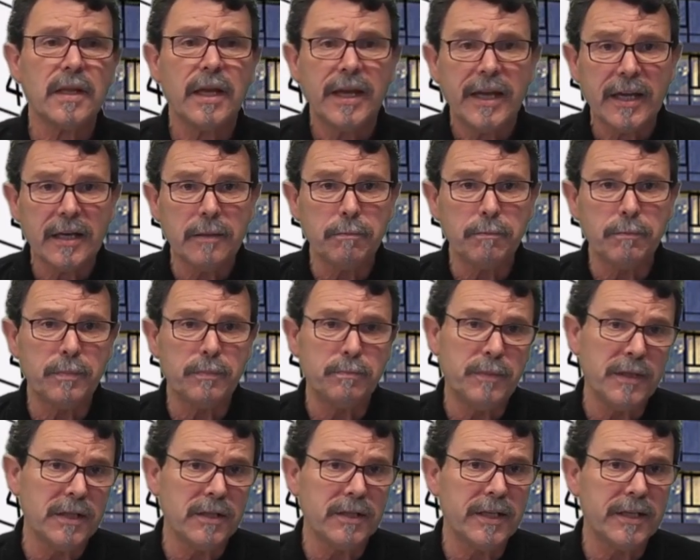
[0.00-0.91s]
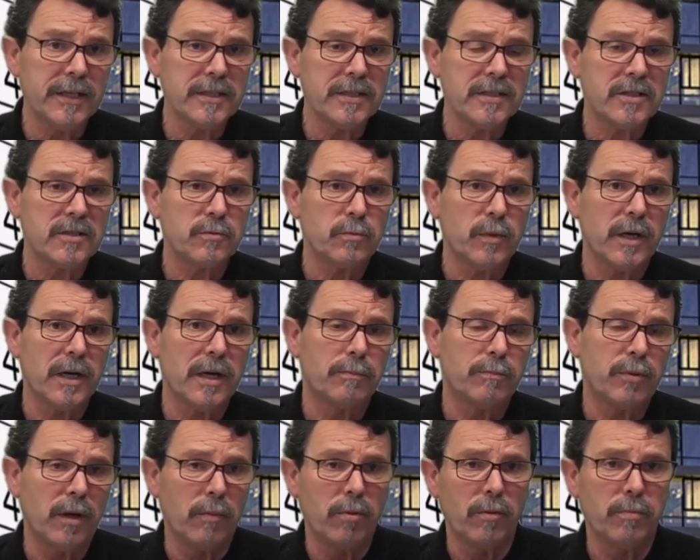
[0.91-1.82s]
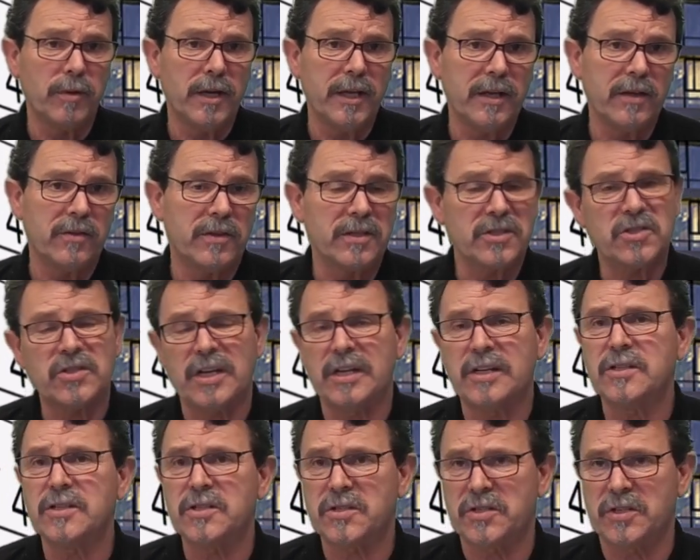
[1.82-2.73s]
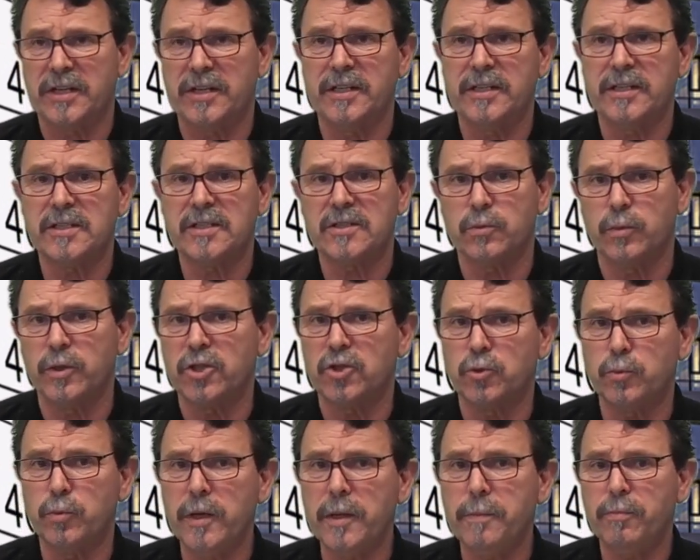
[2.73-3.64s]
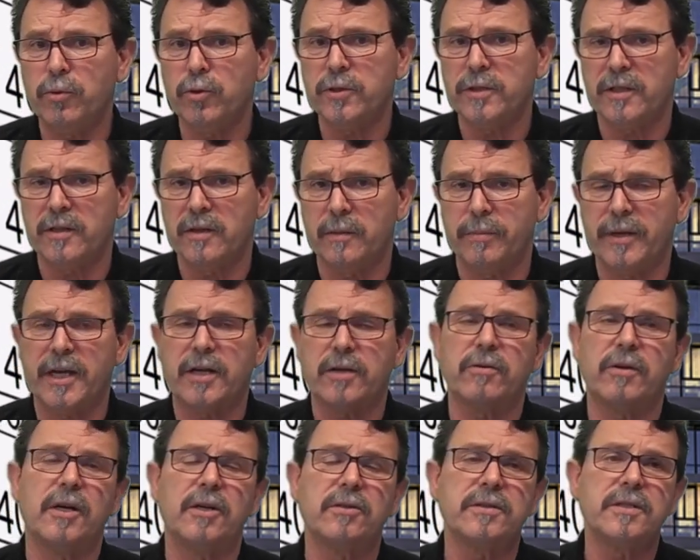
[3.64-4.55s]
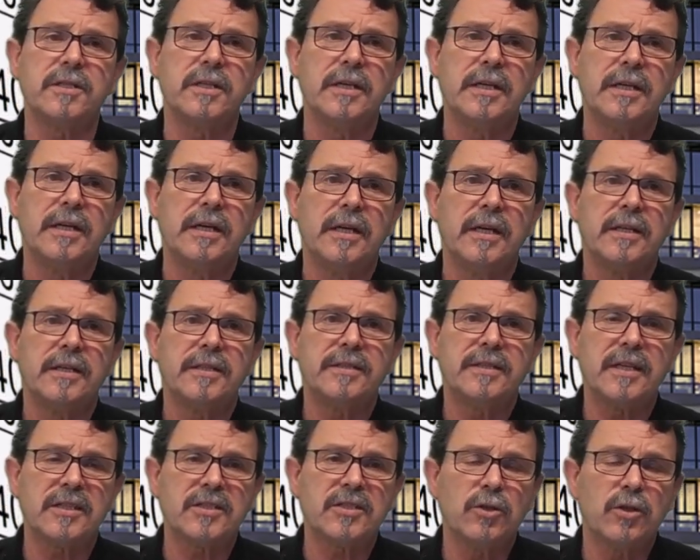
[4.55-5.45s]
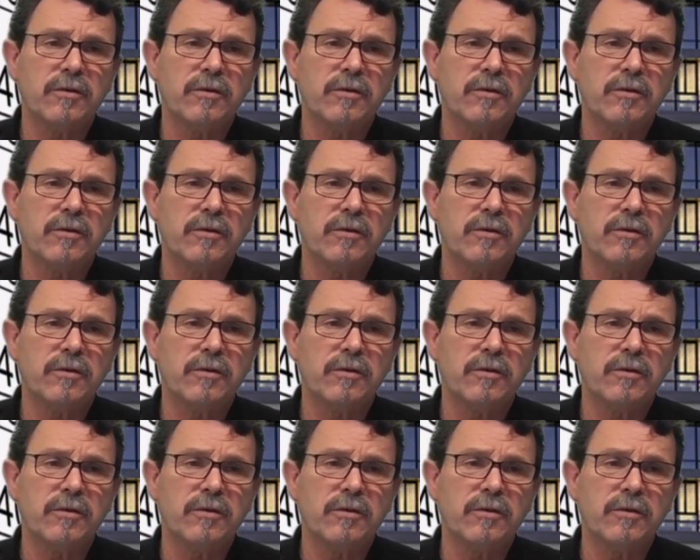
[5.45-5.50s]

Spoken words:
In buildings where probably the standard settings, which we put in the background, does not